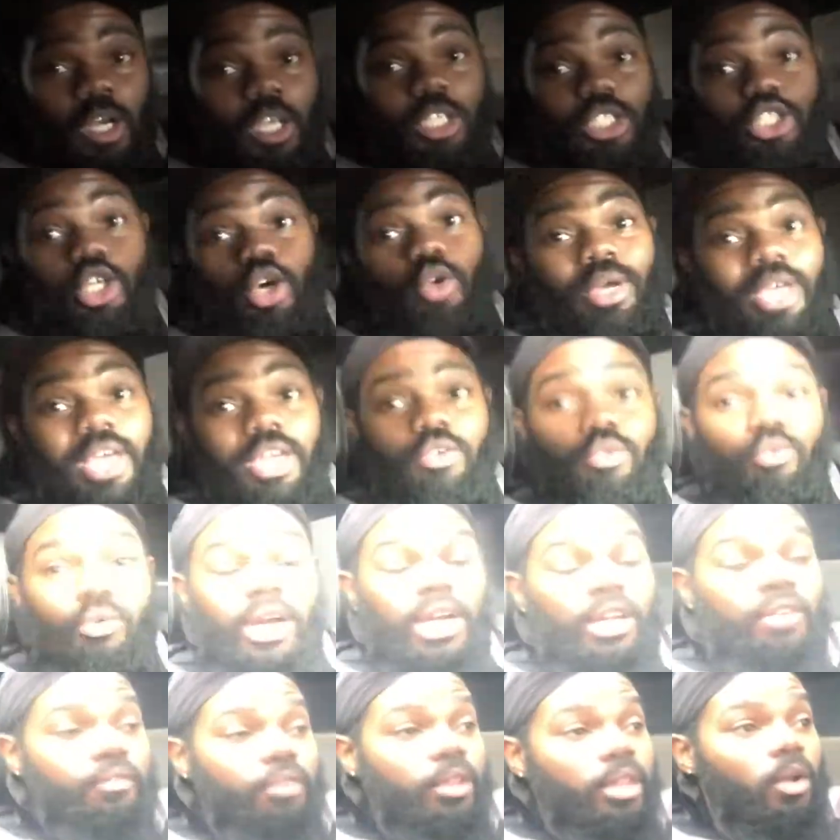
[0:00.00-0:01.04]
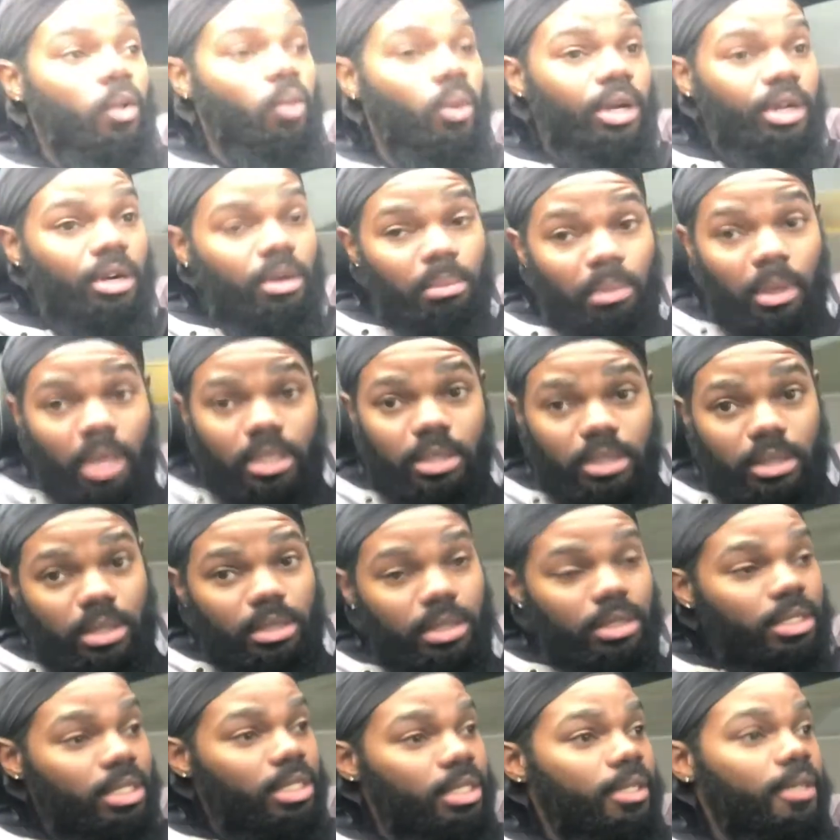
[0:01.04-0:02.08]
So getting ready for the winter months,
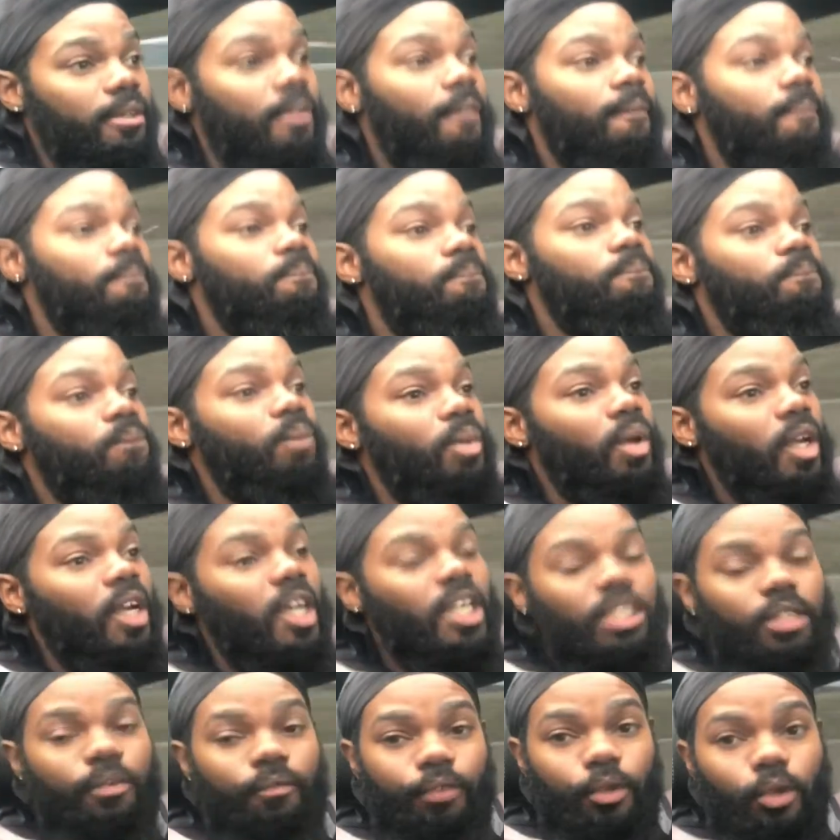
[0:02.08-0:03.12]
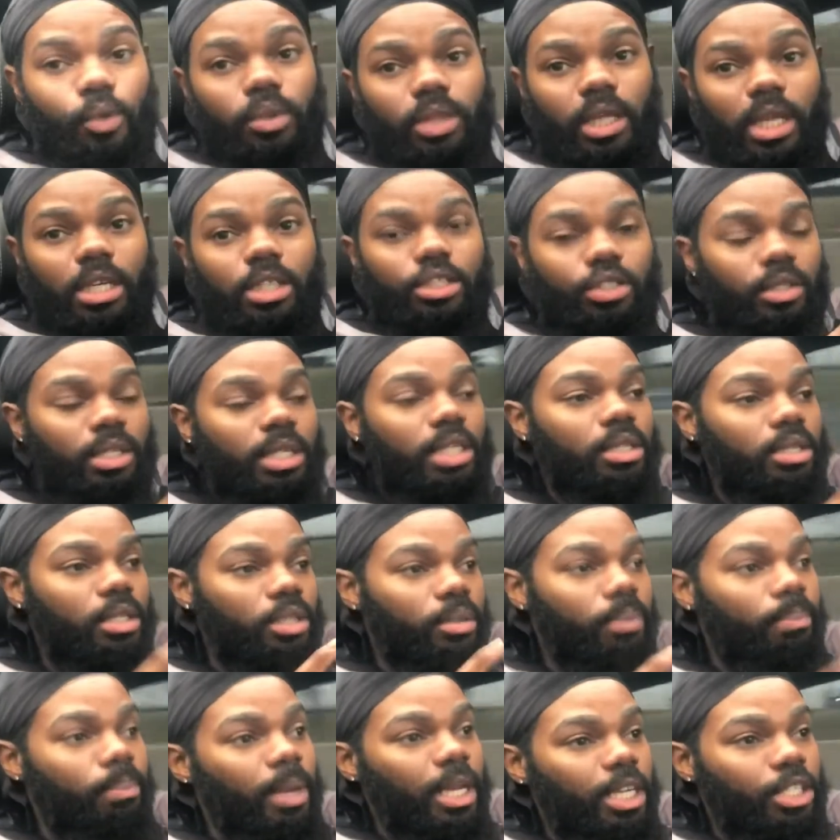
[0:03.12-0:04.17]
here's a few things you need to
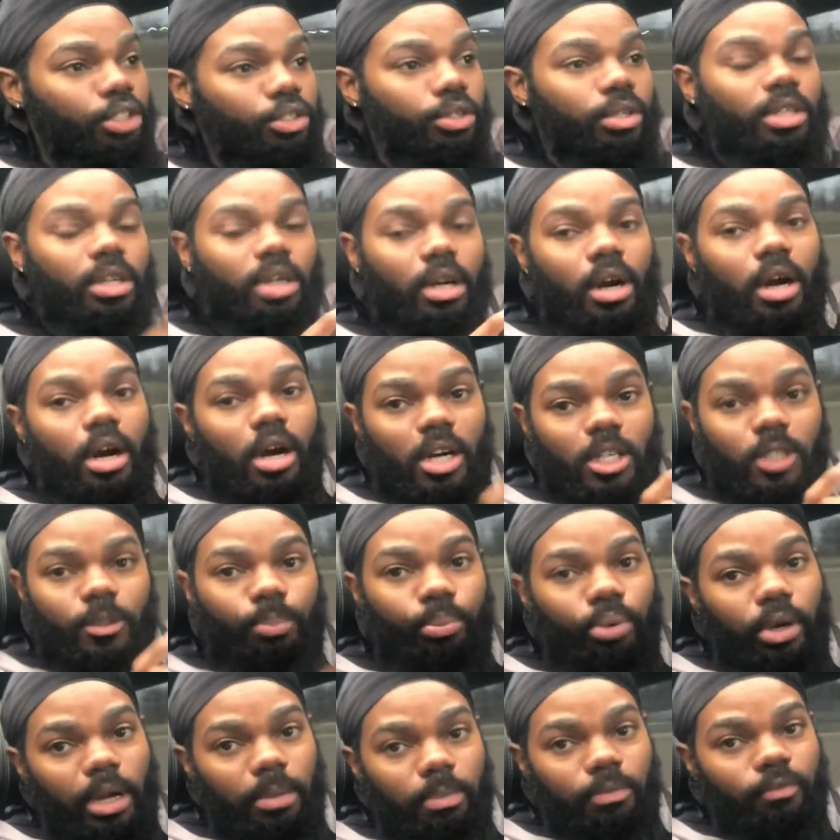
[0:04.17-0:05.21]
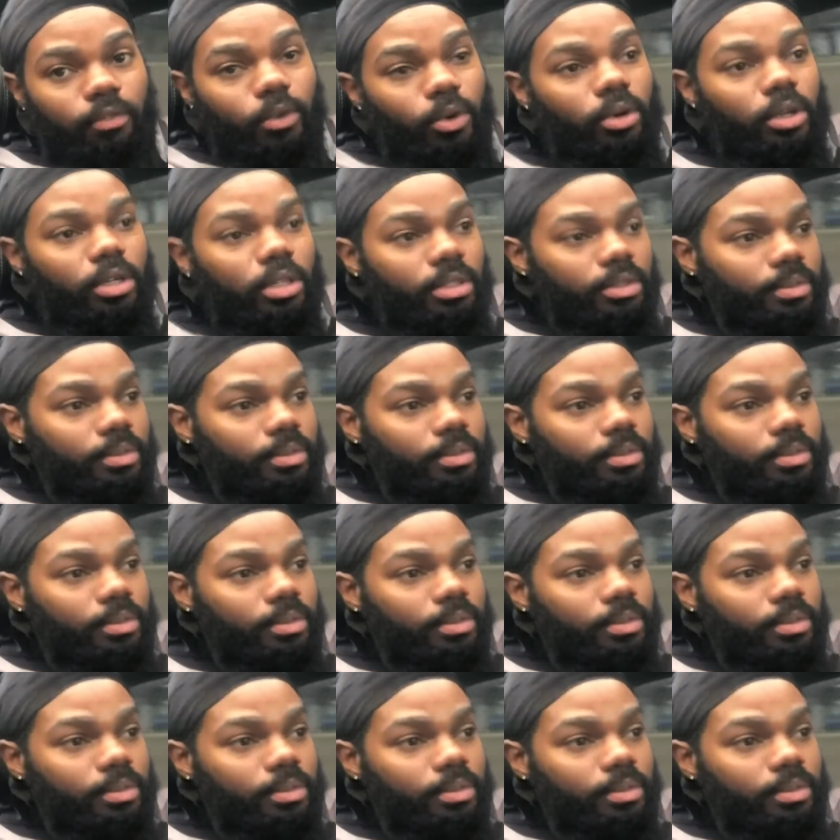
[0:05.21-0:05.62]
make sure your car is prepped for.